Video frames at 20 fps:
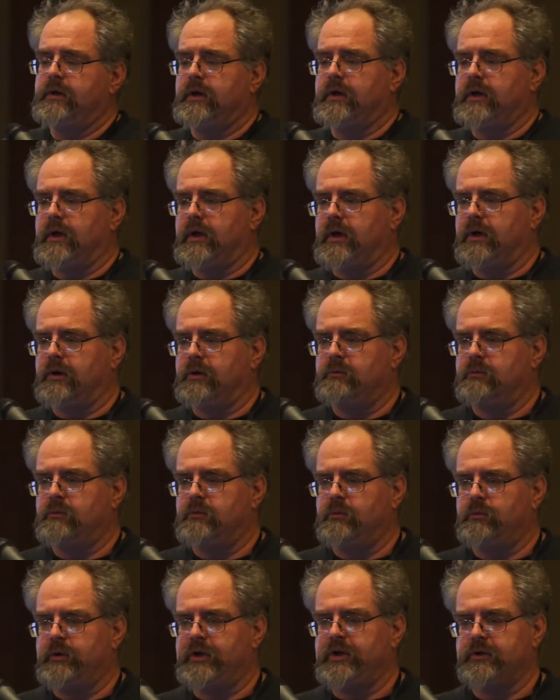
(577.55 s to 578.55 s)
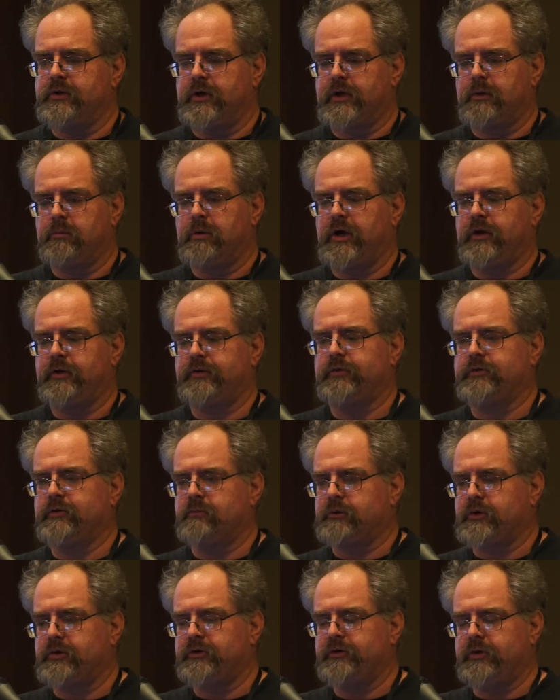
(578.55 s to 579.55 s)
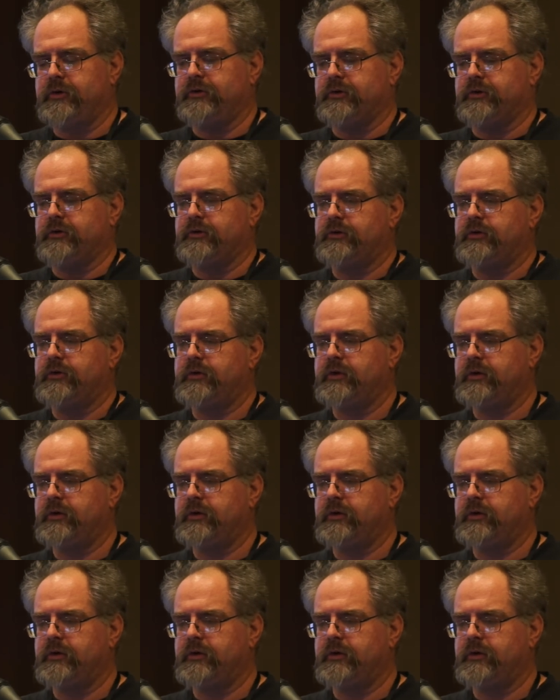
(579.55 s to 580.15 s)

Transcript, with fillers: uh, we can look at policies and procedures